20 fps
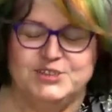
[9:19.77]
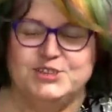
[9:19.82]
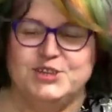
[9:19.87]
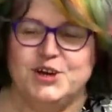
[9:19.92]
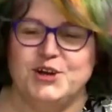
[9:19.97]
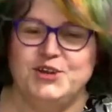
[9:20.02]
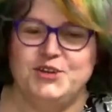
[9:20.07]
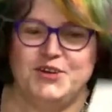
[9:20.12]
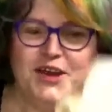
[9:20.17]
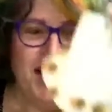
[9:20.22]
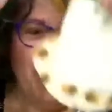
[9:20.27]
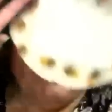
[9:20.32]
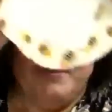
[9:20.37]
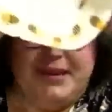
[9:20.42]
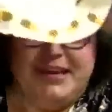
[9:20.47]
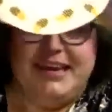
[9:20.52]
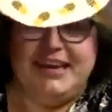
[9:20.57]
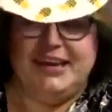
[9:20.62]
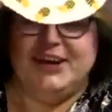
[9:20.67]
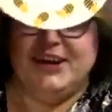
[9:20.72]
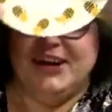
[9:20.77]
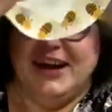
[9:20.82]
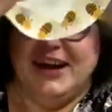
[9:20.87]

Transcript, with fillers: So you got me here.